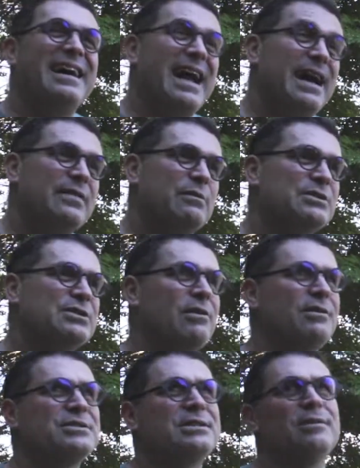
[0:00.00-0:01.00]
And there was
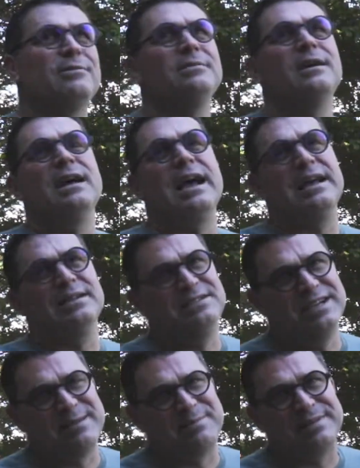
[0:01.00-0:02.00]
also a
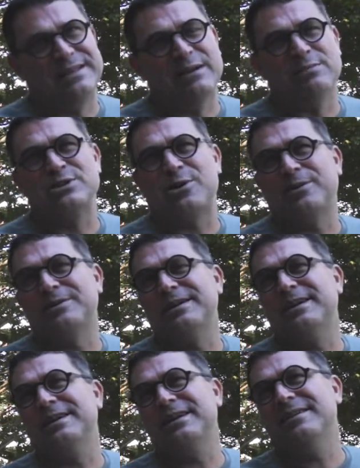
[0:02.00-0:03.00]
dip. There was
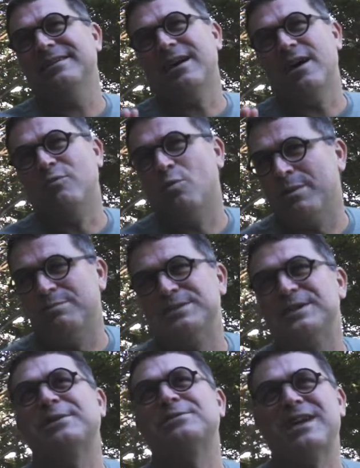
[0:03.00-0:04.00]
hardly any of one
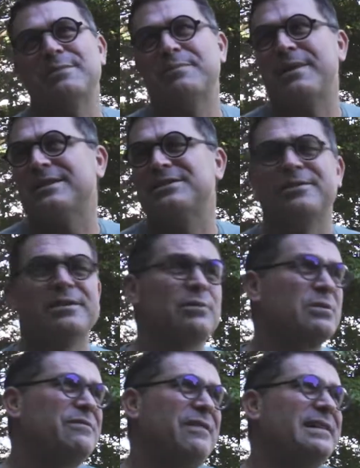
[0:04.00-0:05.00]
particular type of bacteria
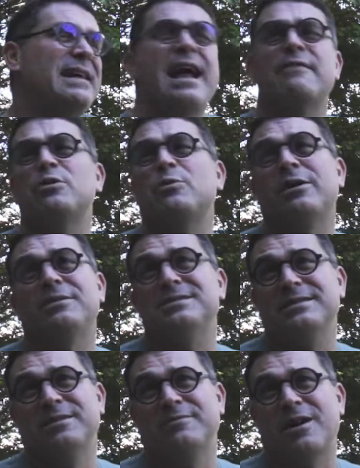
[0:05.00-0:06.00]
that we'd find everywhere
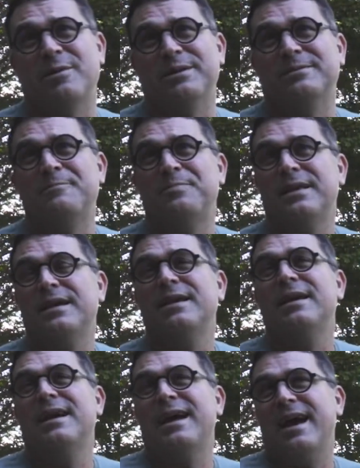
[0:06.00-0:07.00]
else in the environment.
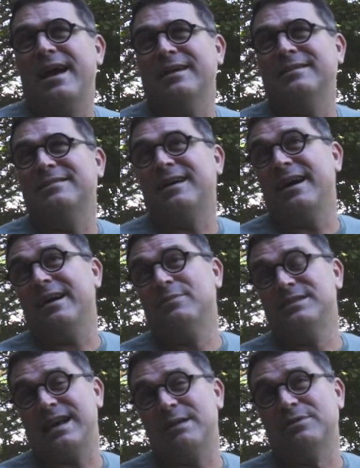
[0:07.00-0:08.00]
And I
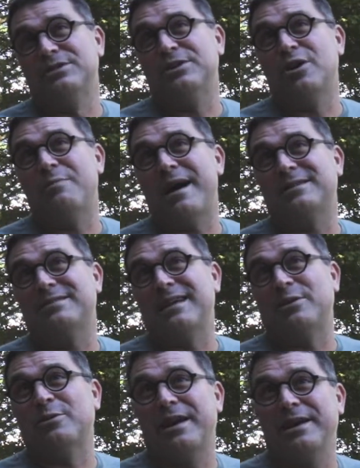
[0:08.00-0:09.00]
was able to go back to
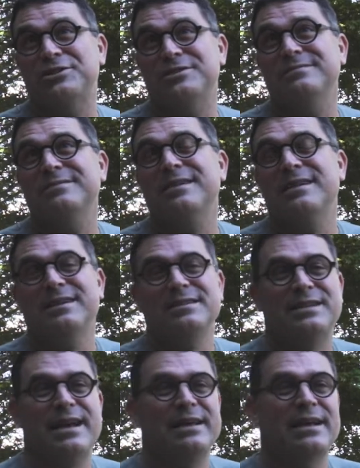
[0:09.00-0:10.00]
that location,
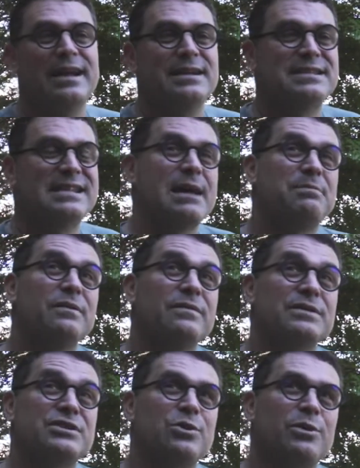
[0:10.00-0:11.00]
take a sample of
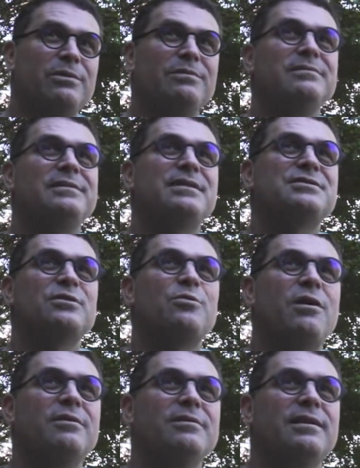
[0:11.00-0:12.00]
the soil next to the
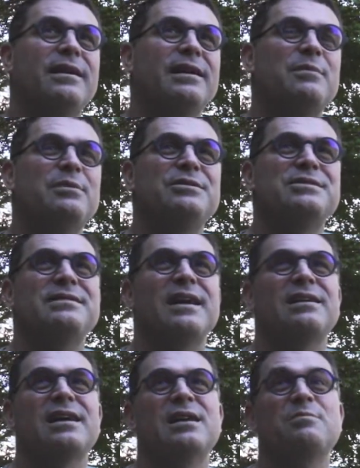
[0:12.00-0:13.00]
water, and I'm using
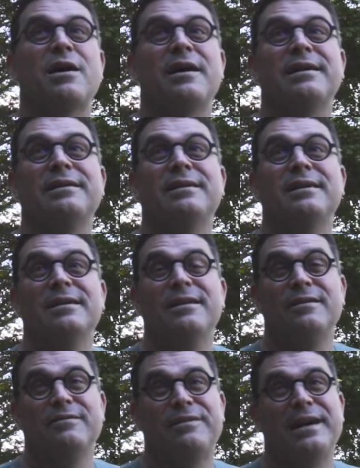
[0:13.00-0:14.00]
that in my
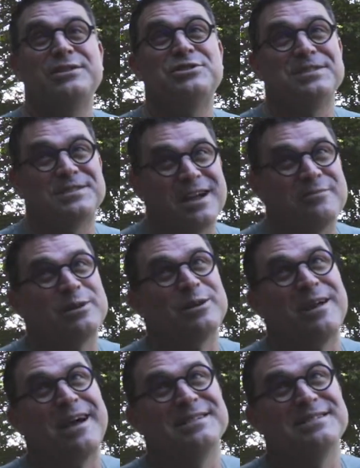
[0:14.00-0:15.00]
phage discovery
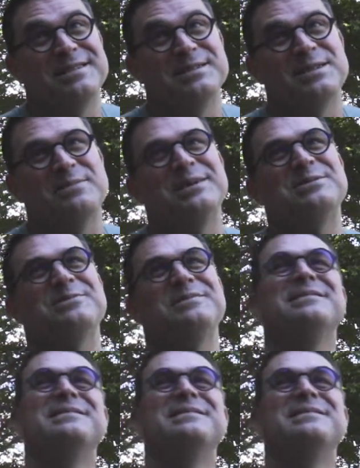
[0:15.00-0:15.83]
class this semester.